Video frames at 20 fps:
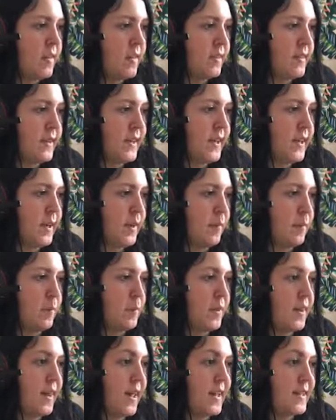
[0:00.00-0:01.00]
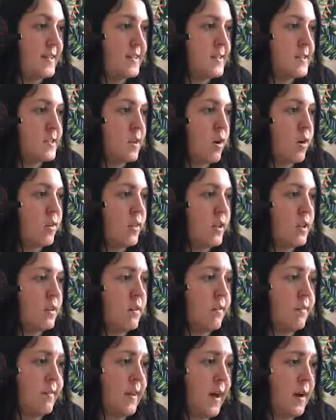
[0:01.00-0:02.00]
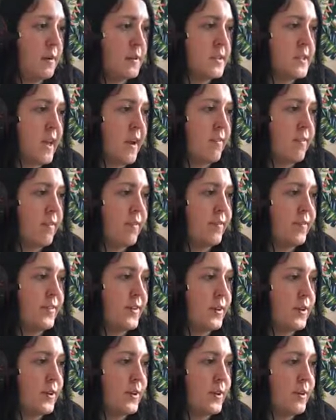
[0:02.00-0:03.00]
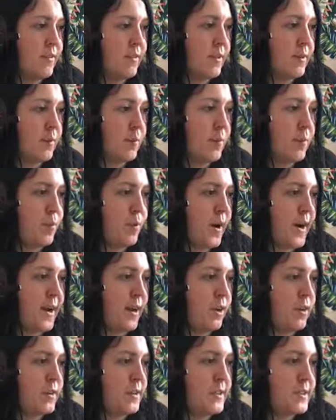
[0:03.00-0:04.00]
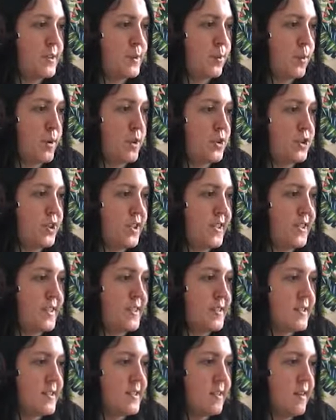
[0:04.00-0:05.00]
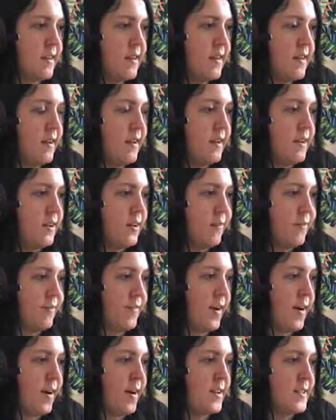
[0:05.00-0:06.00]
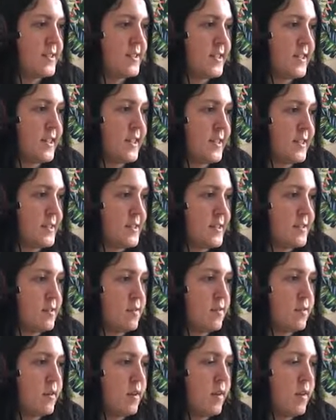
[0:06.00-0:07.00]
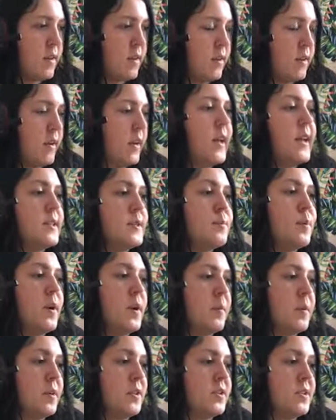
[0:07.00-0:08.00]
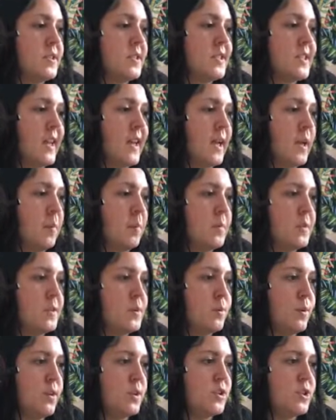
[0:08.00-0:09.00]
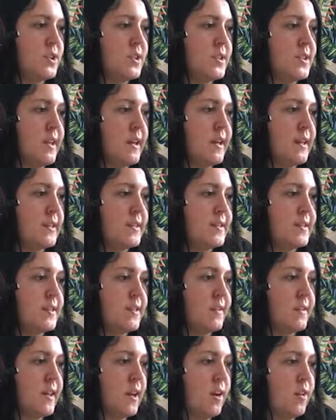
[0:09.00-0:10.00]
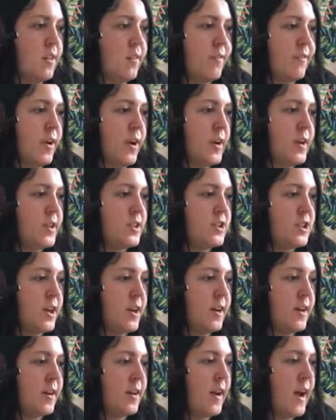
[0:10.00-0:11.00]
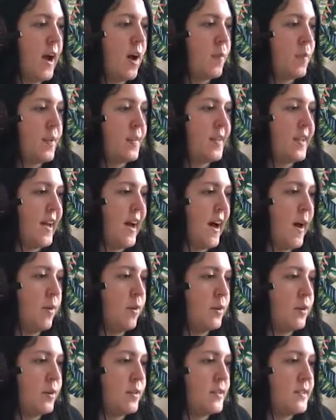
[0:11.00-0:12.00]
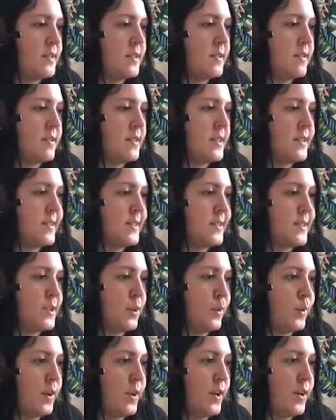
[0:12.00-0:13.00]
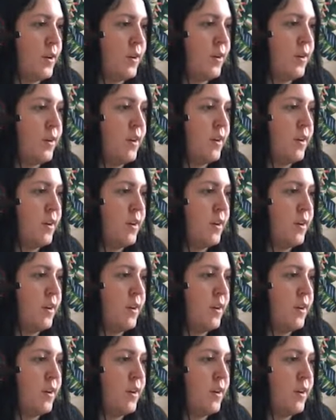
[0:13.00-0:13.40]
The plants or oh, the little flowers have a few different bright coloured swatches. Your vases is pretty much the same swatches as the other furniture. How about the owl, because this is so cute.